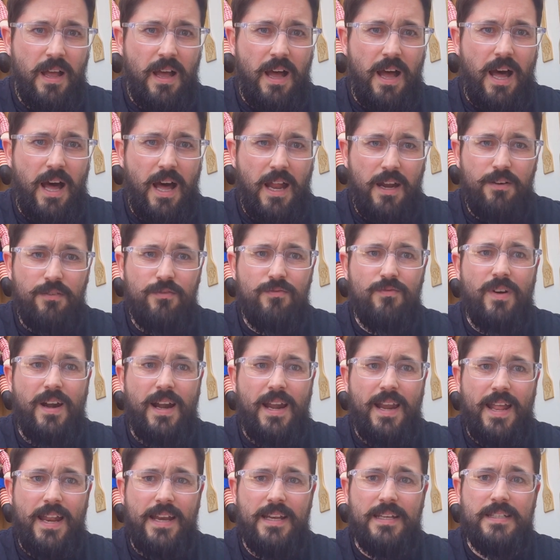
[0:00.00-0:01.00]

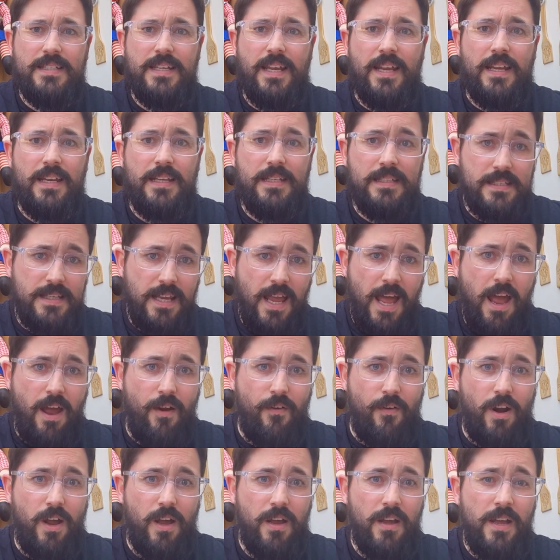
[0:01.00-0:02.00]
unrelenting
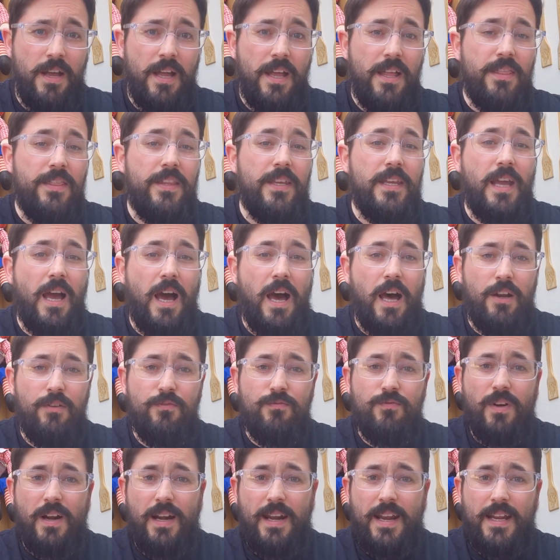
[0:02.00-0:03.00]
terror, the
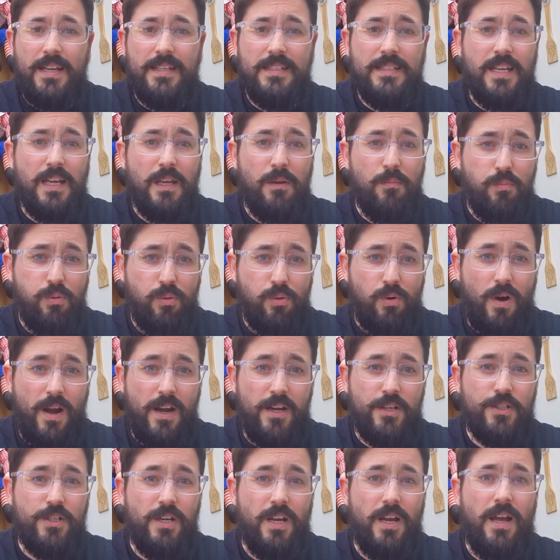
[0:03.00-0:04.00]
unrelenting
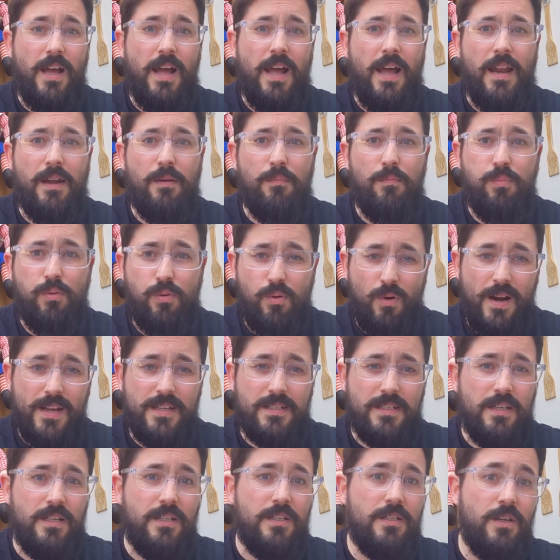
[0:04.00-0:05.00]
pressure and
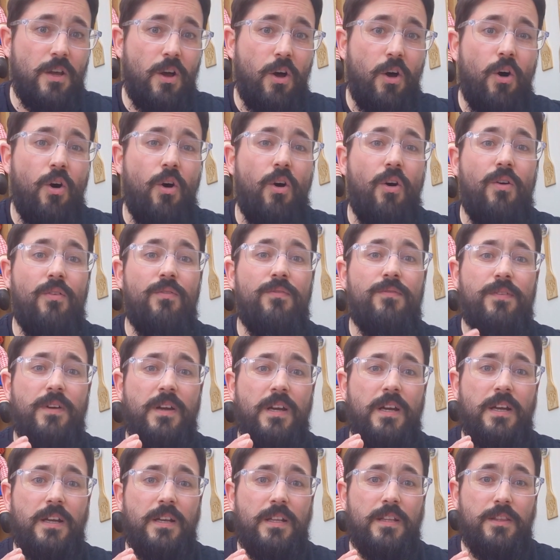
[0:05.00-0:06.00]
presence of
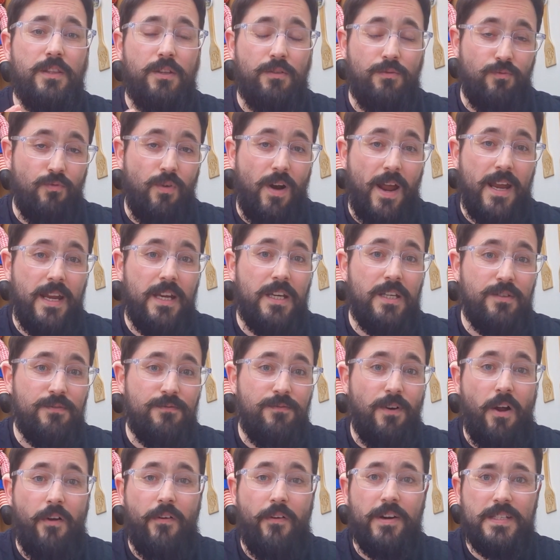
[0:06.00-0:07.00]
the rage
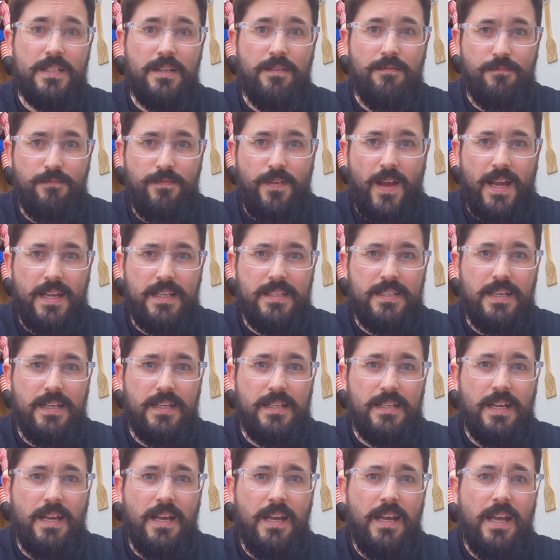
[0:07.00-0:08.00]
virus
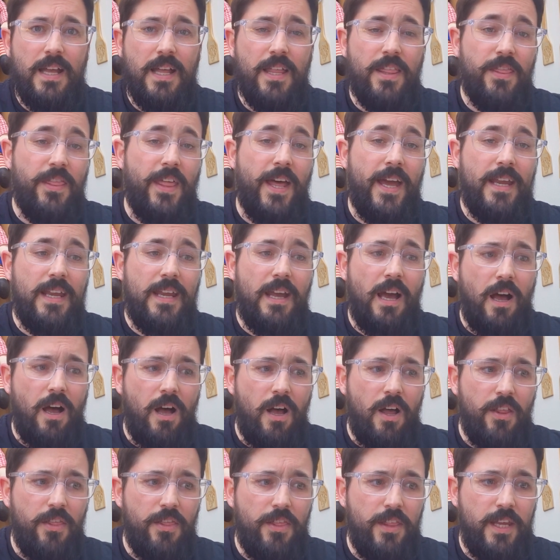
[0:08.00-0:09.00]
infected. They
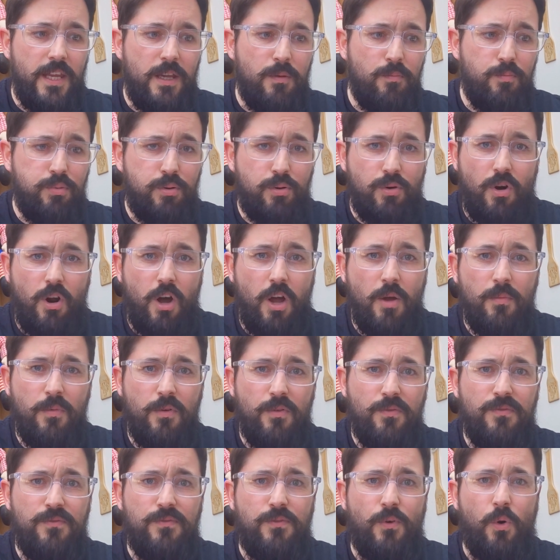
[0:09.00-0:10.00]
are the
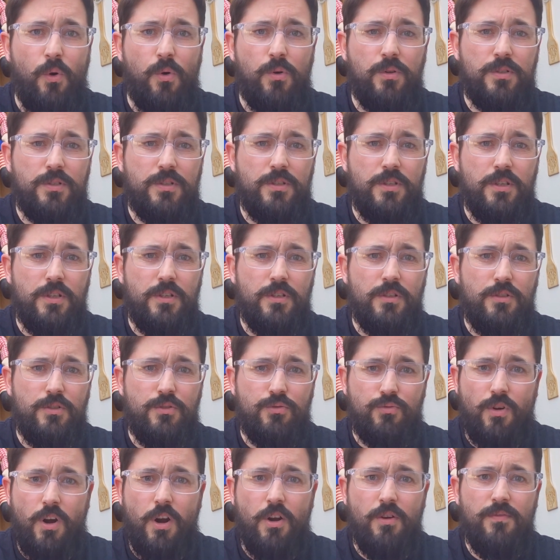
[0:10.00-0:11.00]
primal force that
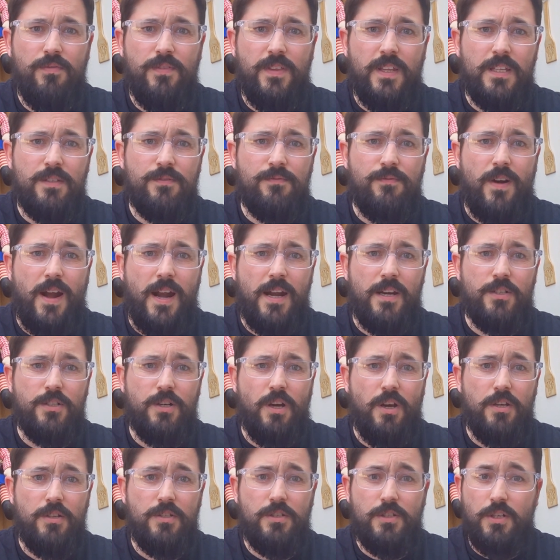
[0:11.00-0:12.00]
drove this
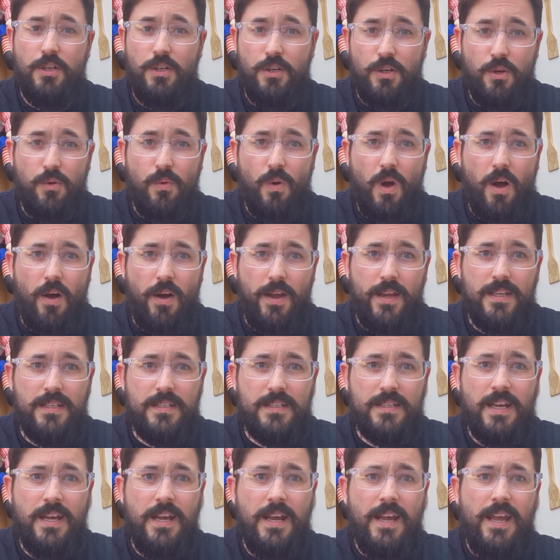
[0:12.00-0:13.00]
franchise to new
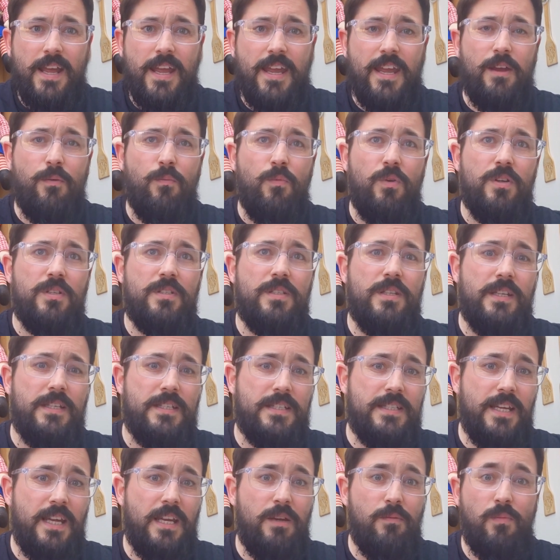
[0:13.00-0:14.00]
heights. It was the
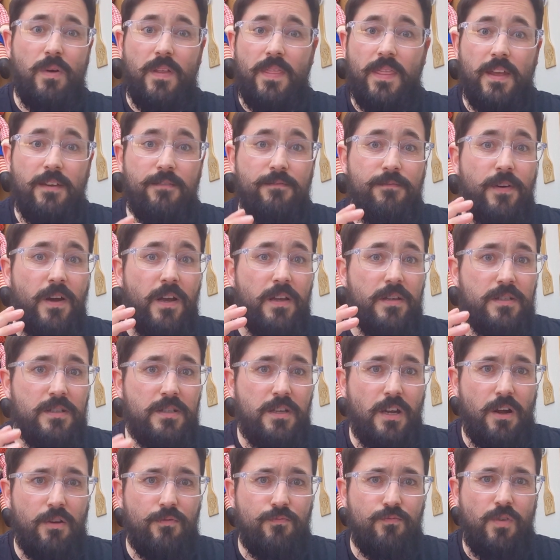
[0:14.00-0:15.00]
scene when they first
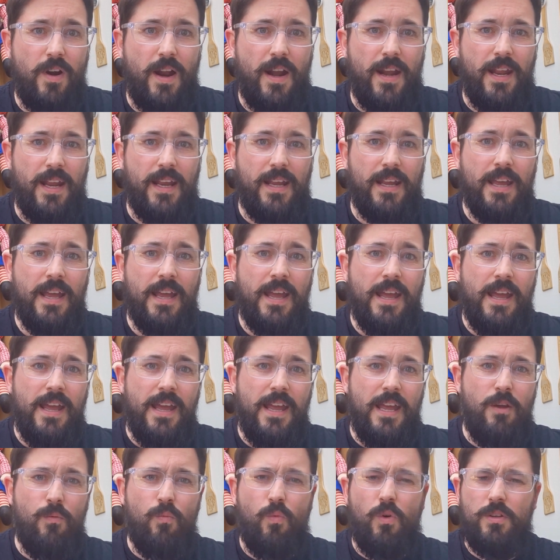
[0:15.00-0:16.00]
start running.
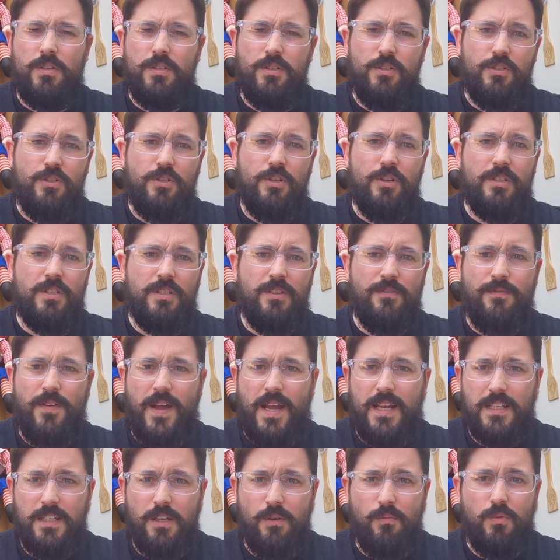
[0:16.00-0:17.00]
It wasn't just the
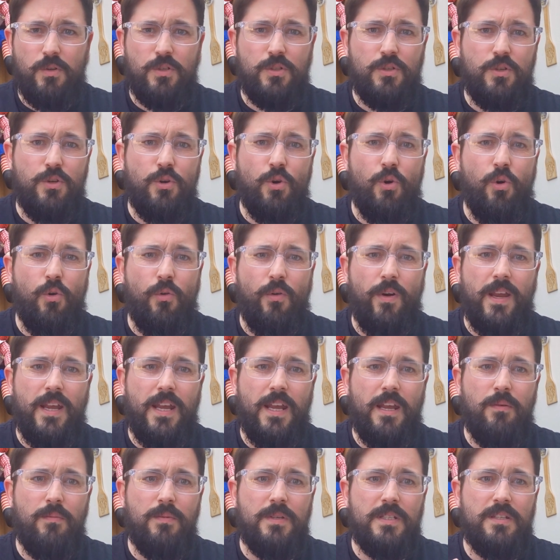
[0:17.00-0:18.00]
fact it was gory,
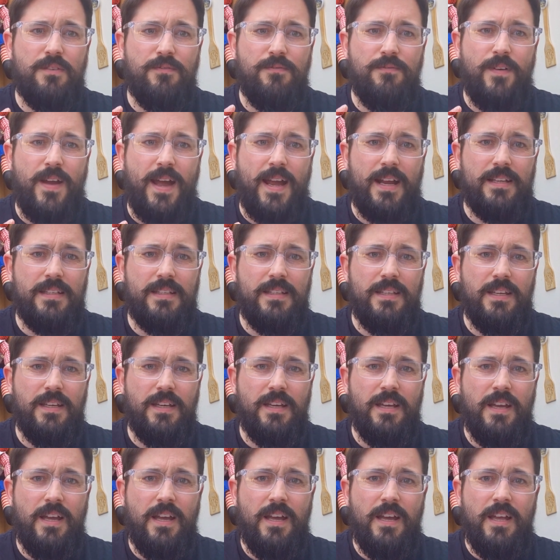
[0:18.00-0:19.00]
it was the fact
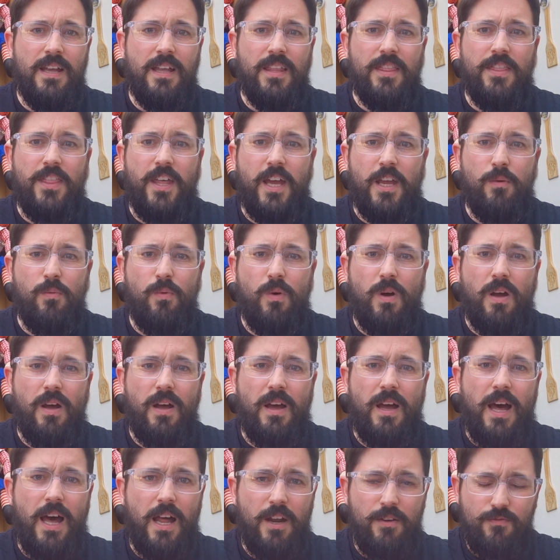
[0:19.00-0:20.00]
that they were
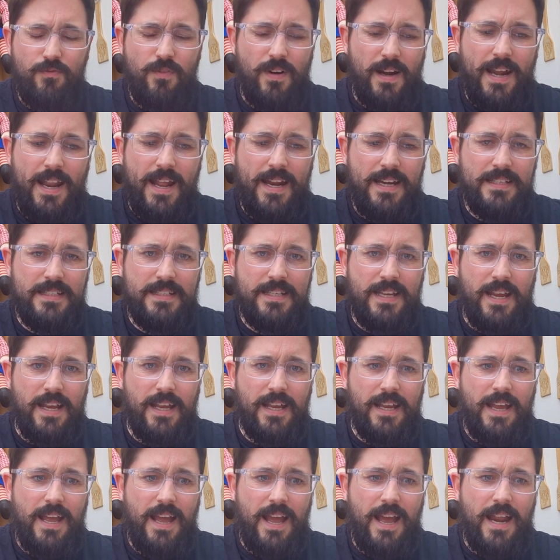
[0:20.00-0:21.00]
unrelenting,
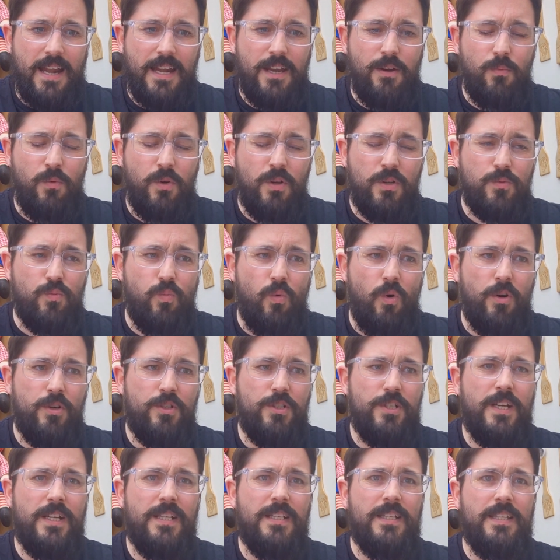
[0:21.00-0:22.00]
and it was
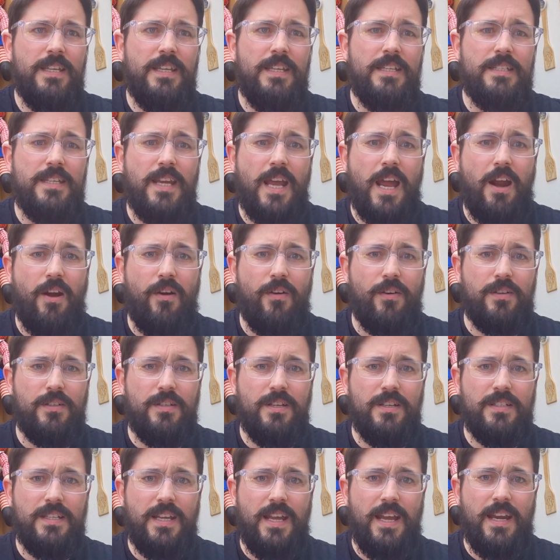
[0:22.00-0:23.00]
watching these
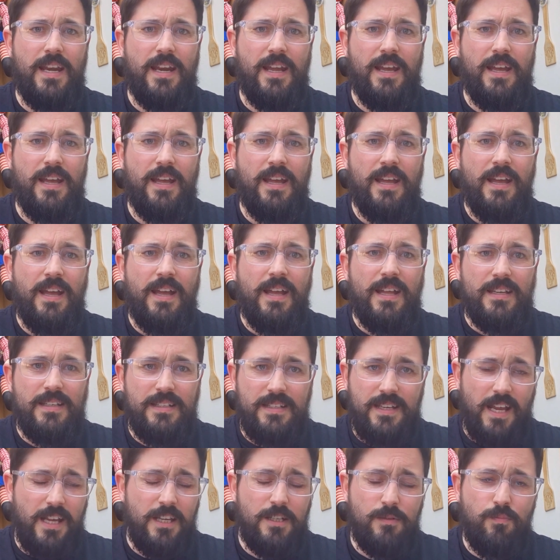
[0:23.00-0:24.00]
characters in a
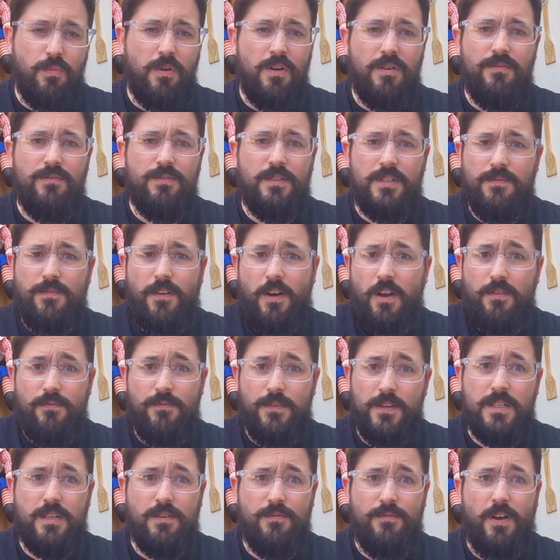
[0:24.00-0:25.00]
desperate fight
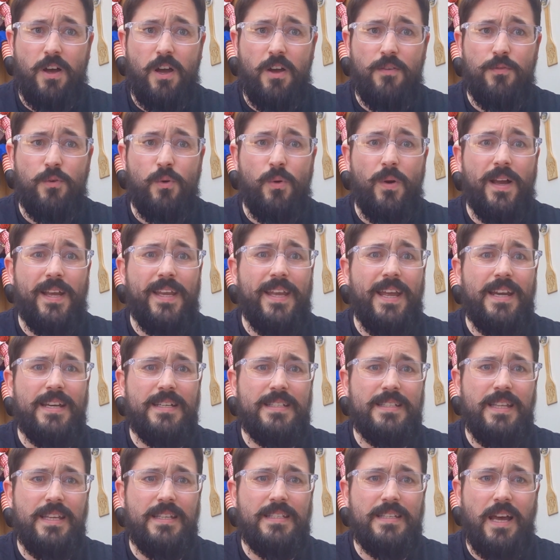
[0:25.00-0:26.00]
for survival
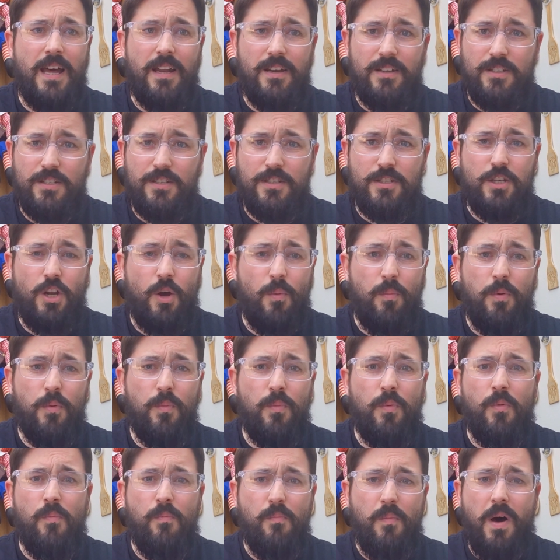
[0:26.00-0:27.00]
against this
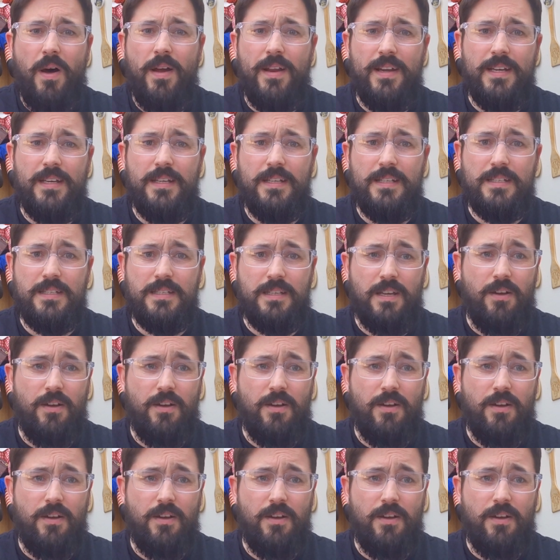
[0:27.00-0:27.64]
unstoppable, mindless